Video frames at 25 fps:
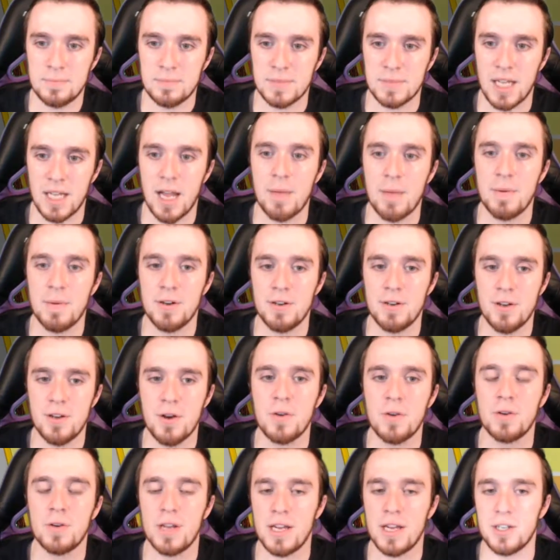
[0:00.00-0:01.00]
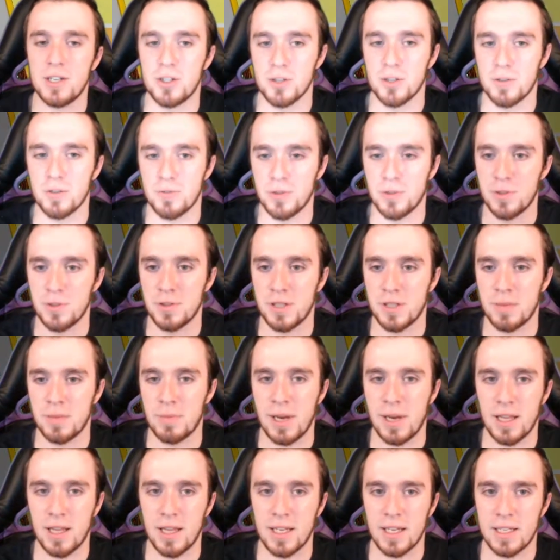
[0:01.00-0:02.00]
I am in no danger of losing
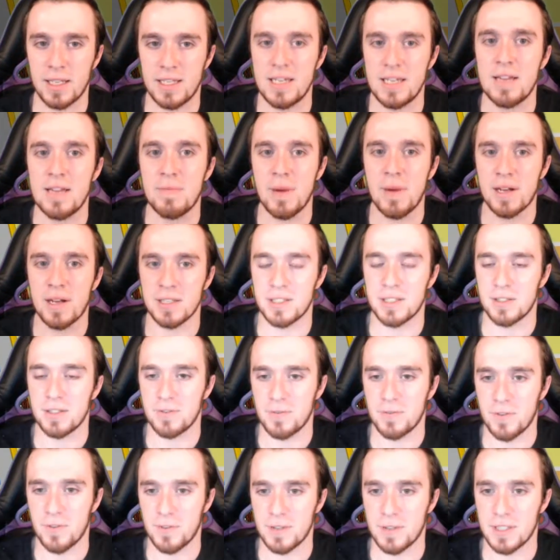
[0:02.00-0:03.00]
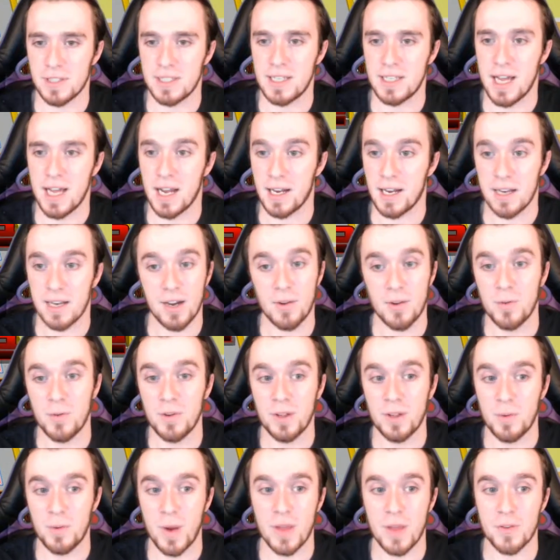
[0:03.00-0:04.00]
my key monster for this deck, and I'd
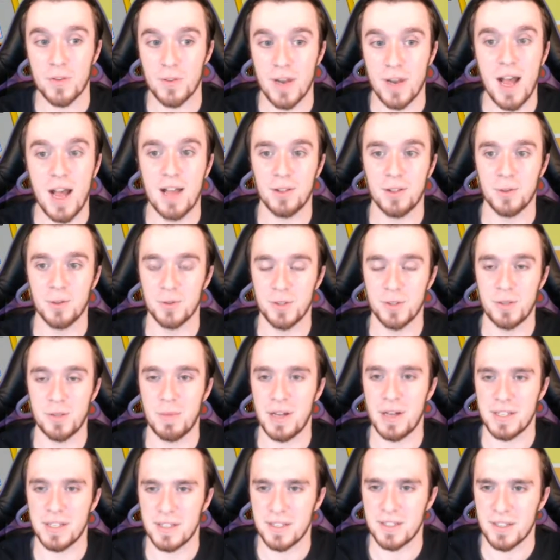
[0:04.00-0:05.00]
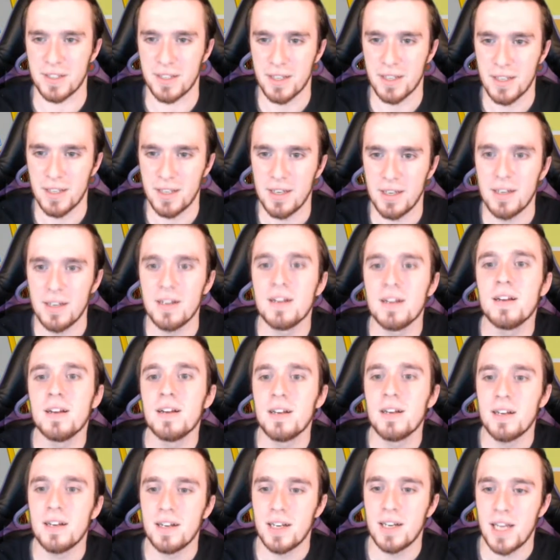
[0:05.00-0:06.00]
really rather not lose the monster.
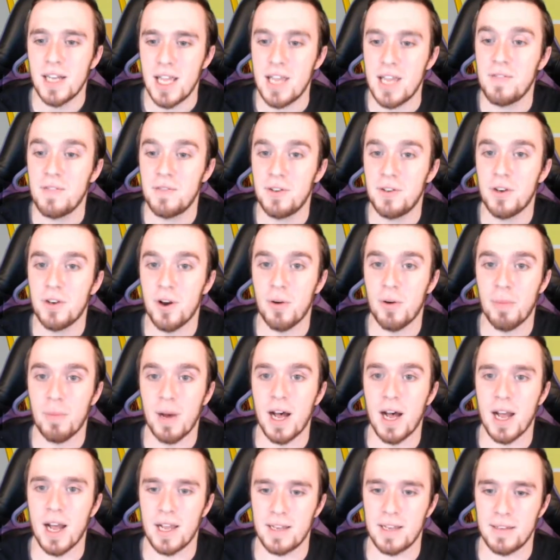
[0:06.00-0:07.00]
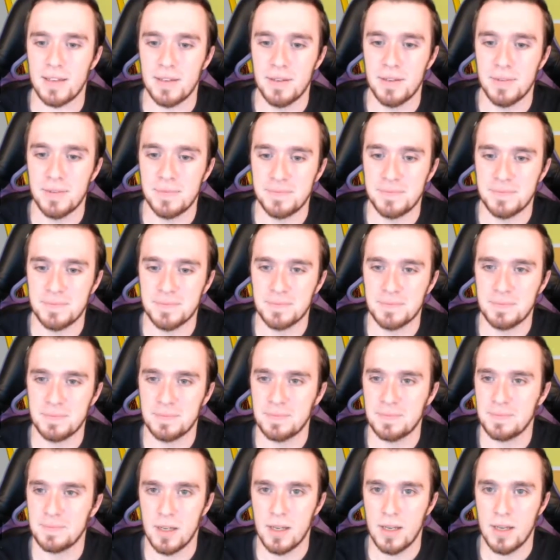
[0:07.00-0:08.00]
If you don't mind.
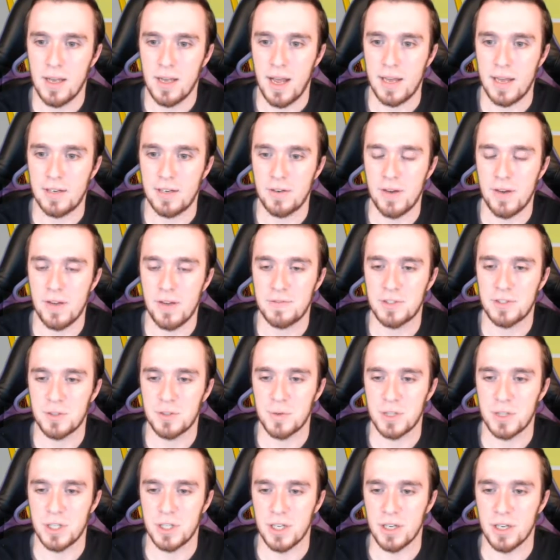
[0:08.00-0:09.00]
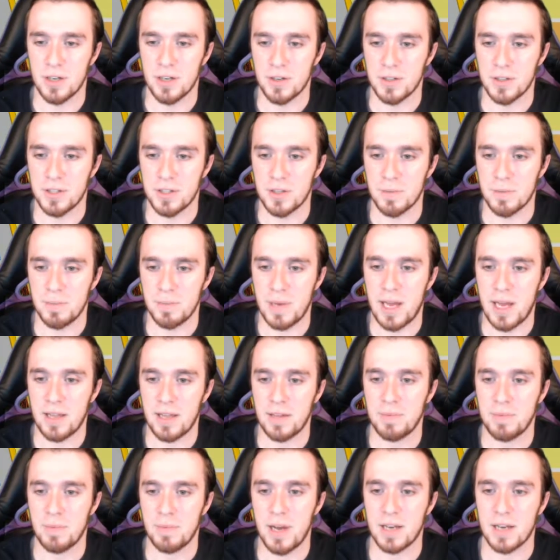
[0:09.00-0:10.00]
I don't have Switch Hitters, so Battle
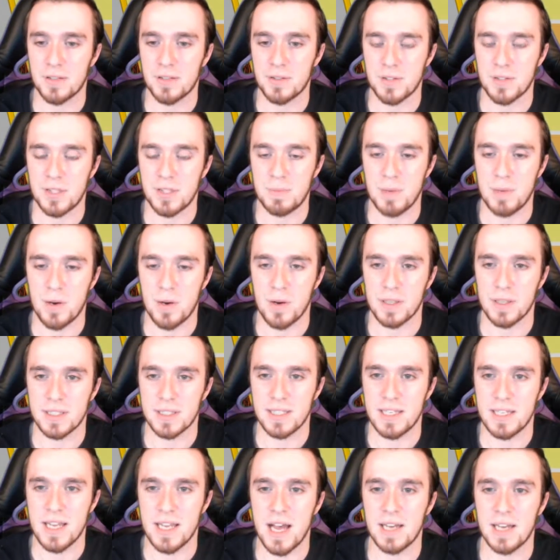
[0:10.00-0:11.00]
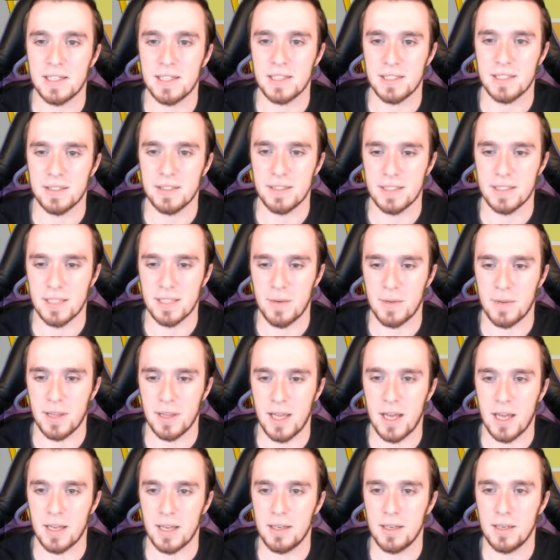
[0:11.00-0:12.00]
and Boxer Spirit's not as good as I would
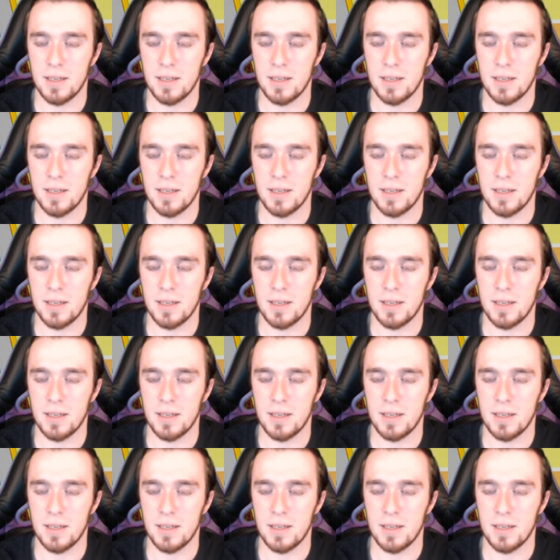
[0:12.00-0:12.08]
like.